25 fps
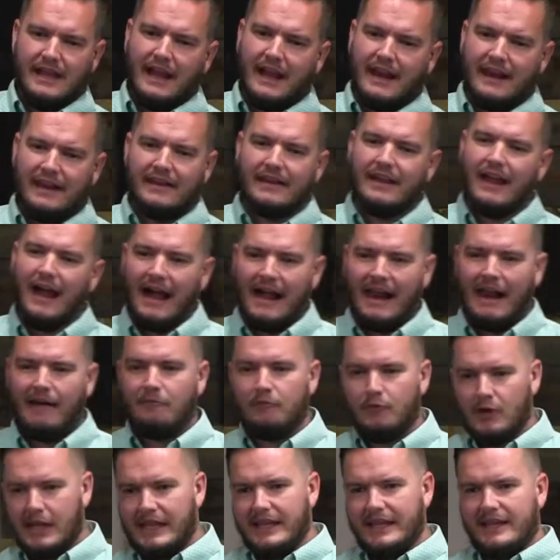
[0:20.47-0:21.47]
and
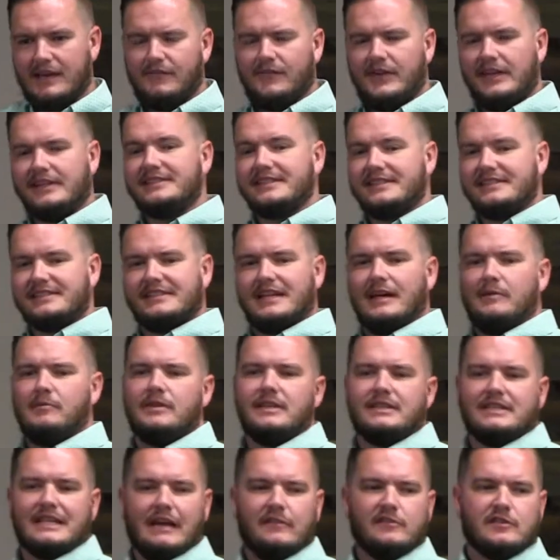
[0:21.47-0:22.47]
I'm really convinced that some of
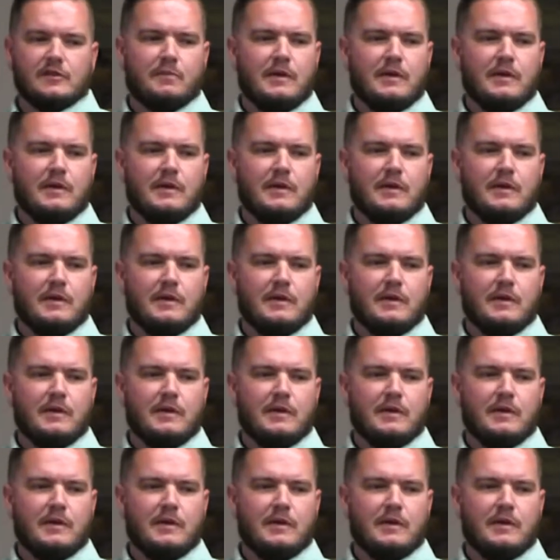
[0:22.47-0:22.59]
the times the